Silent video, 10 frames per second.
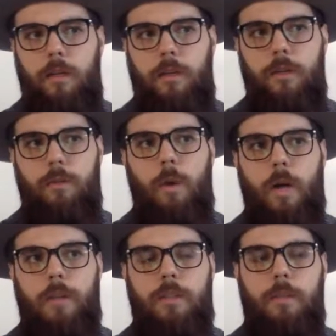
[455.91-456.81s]
you
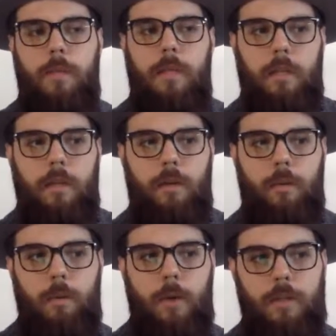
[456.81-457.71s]
watch some of the,
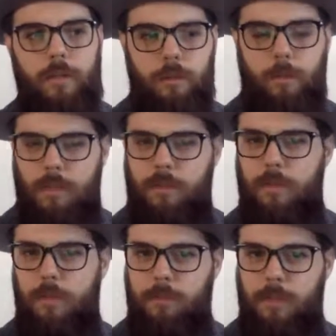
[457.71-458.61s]
when you watch Kubrick's
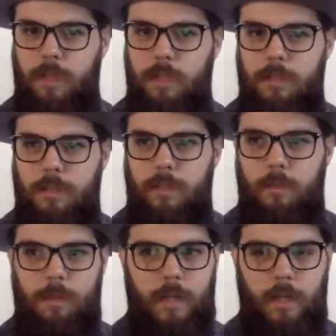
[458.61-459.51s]
films, and he's
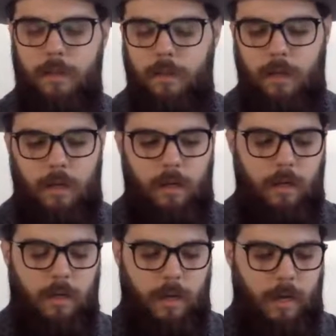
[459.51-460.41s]
someone that
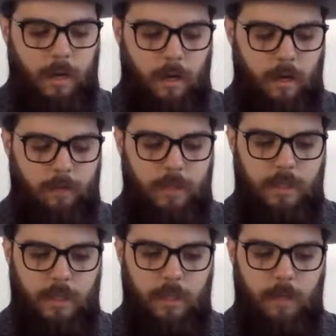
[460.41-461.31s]
I
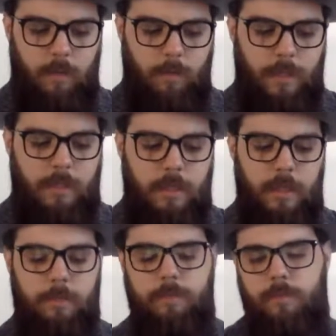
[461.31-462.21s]
obviously love
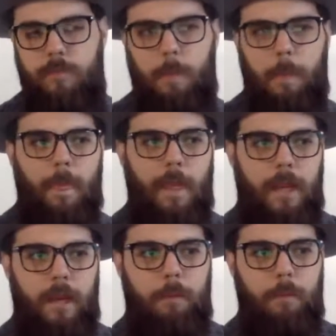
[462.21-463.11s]
immensely,
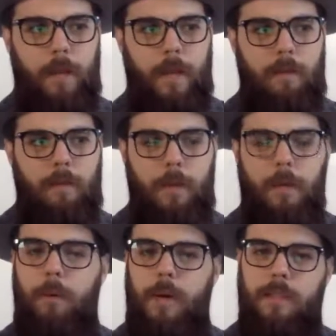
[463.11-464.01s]
and everybody
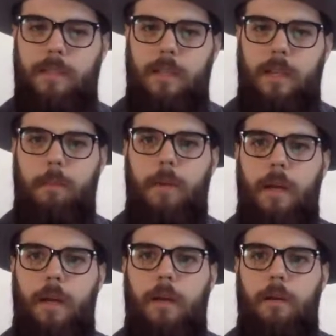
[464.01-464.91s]
praises him,
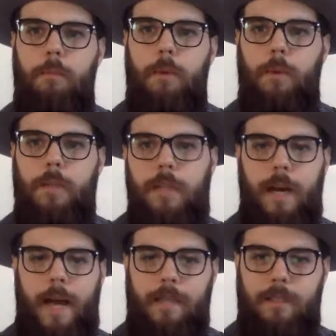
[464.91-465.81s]
but it wasn't an
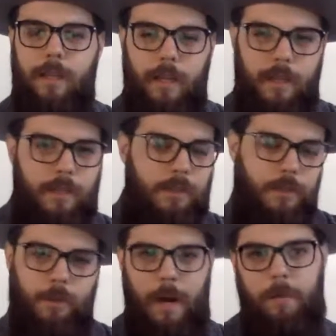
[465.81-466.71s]
accident. He didn't just
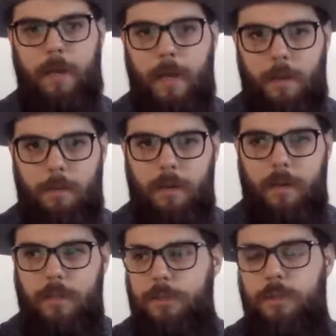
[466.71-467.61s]
grab a camera
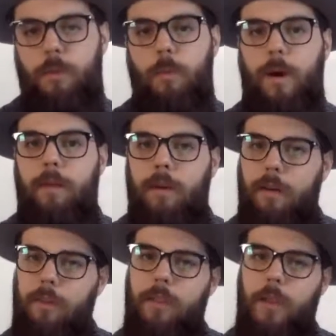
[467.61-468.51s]
and shoot whatever.
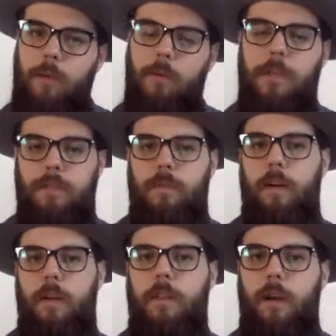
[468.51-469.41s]
Everything was
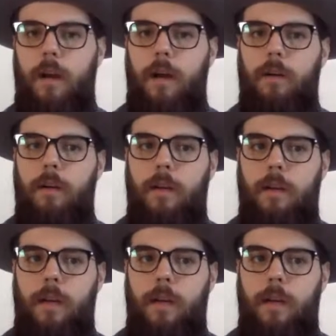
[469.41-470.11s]
very thought out, and